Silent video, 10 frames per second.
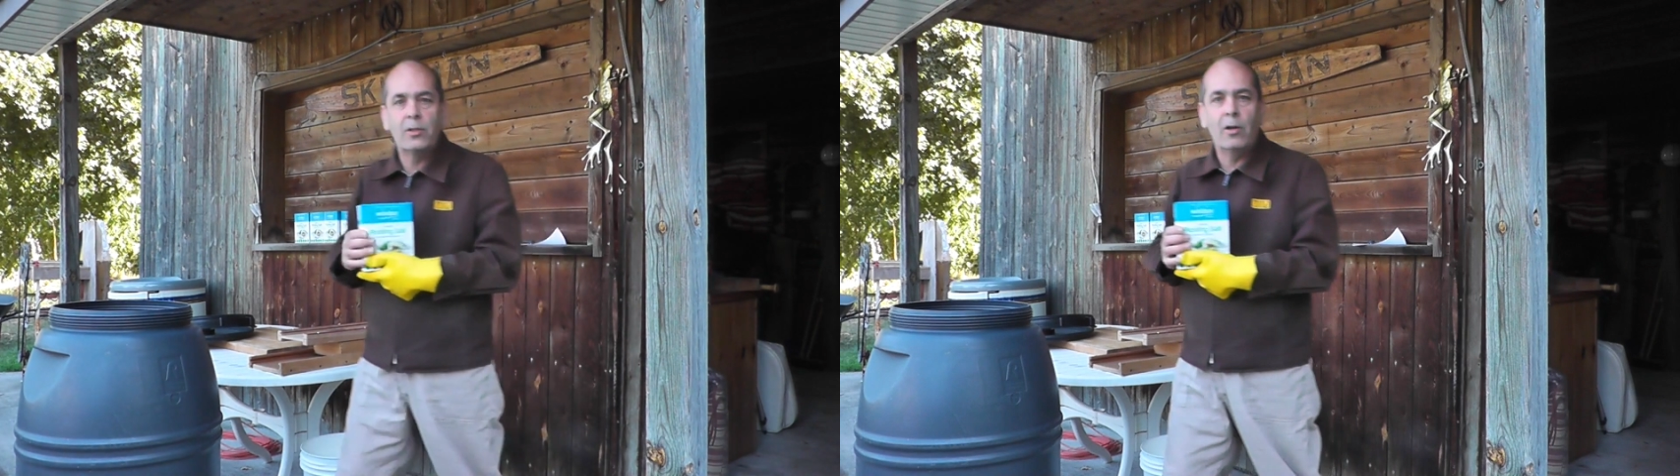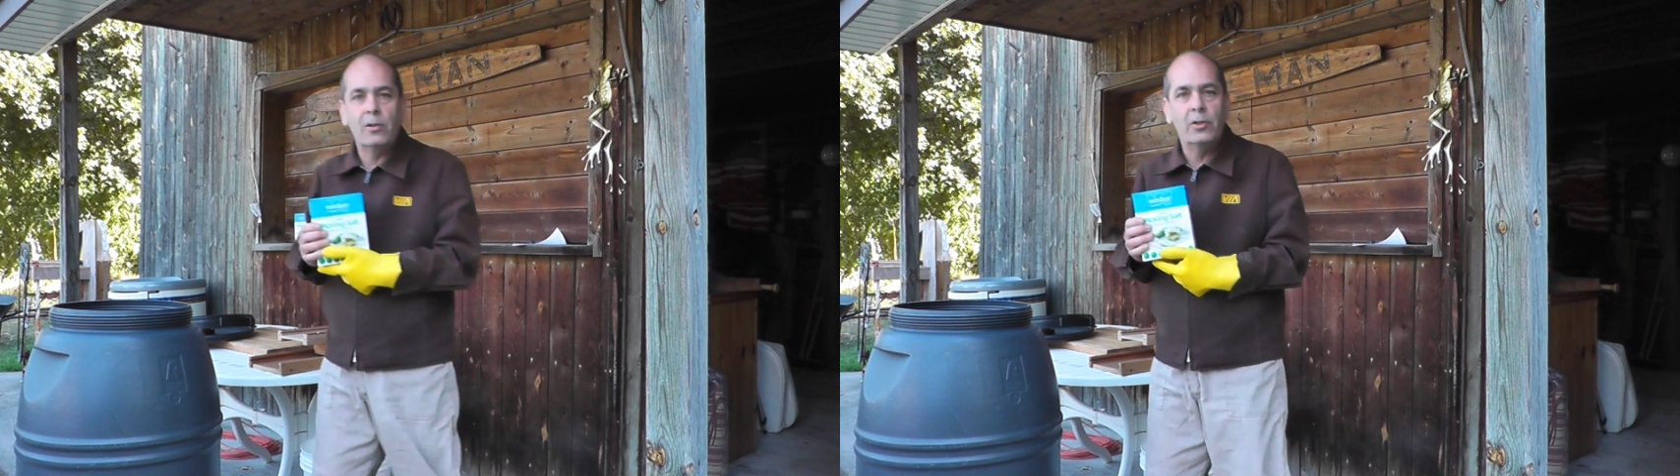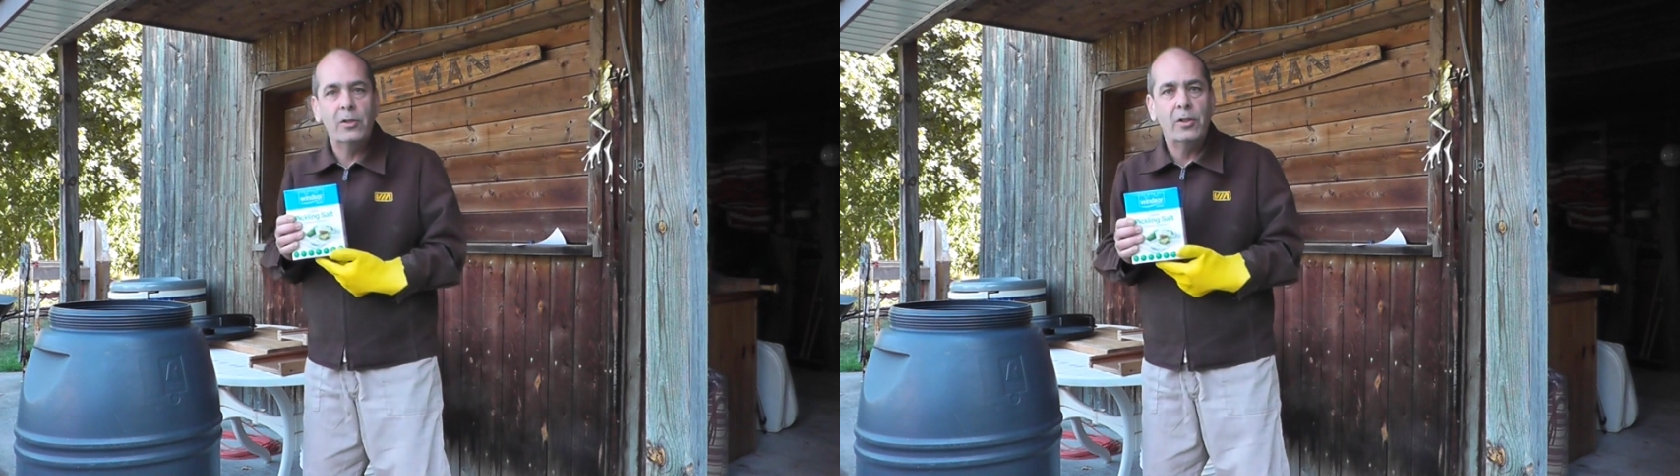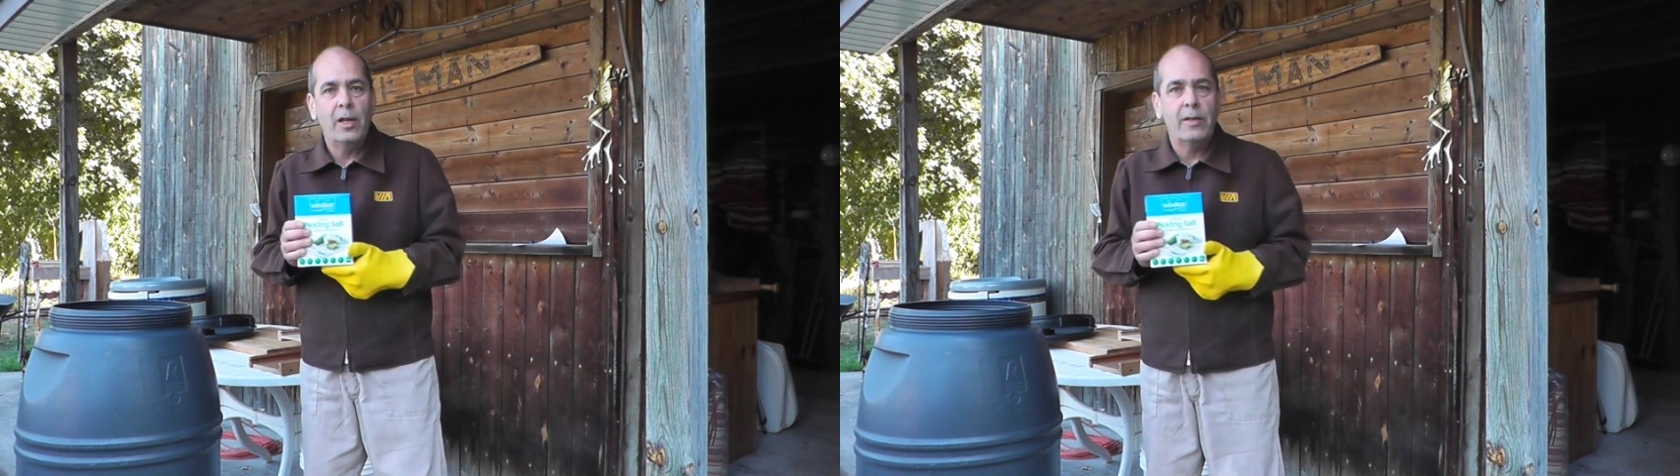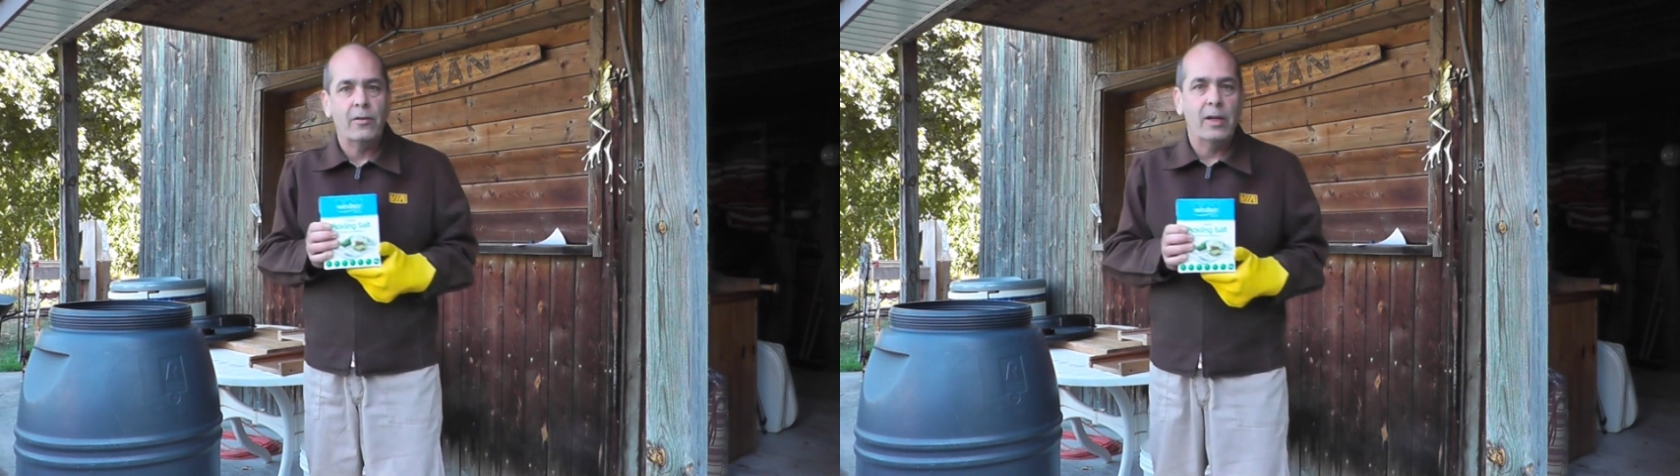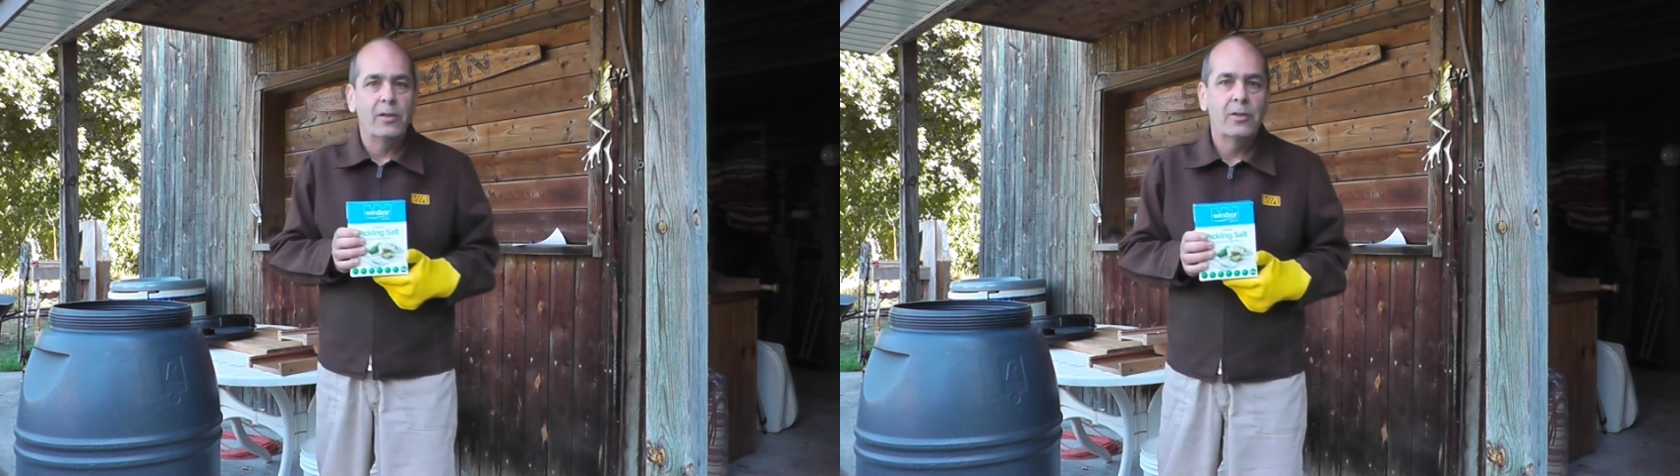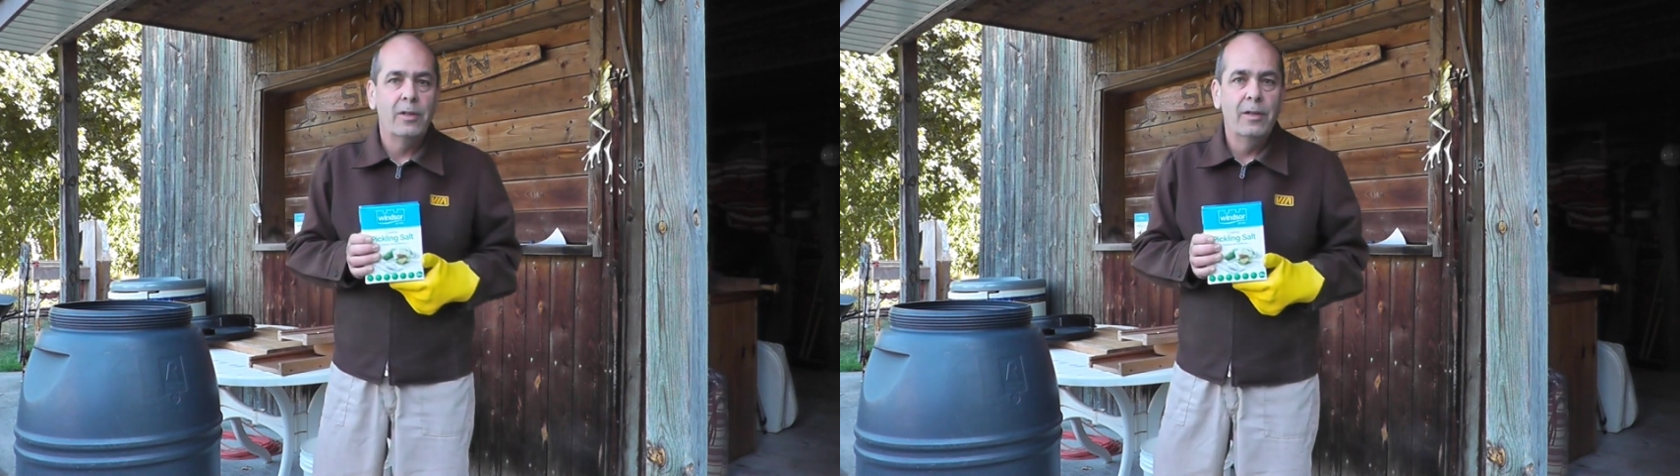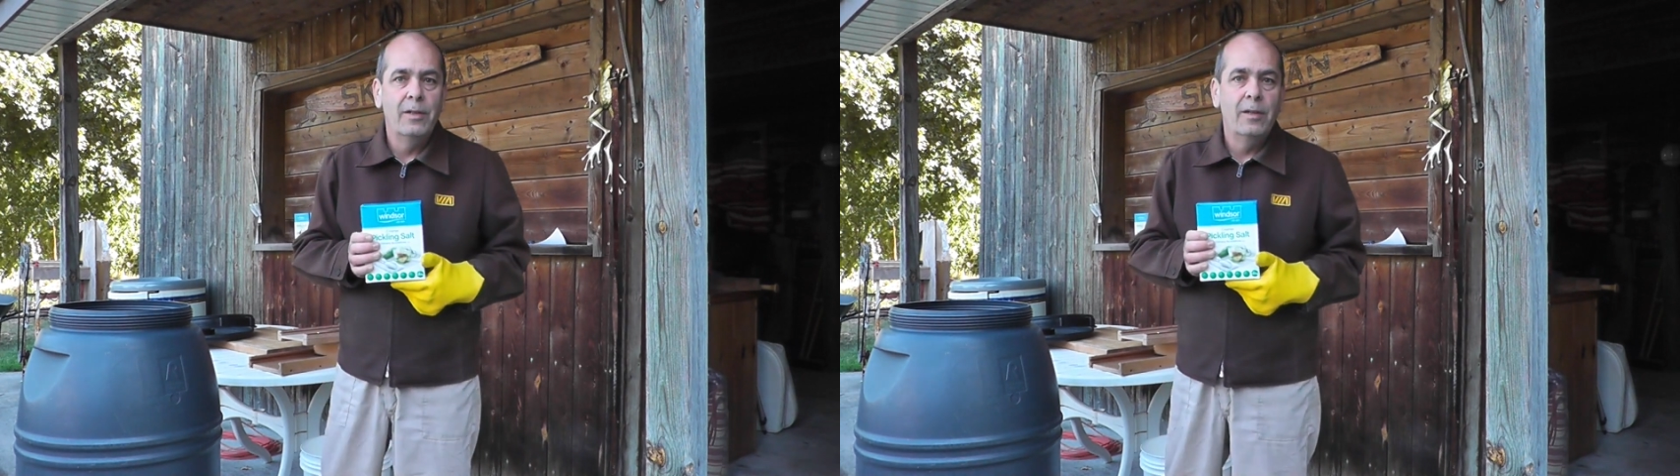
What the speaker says: salt, just like this.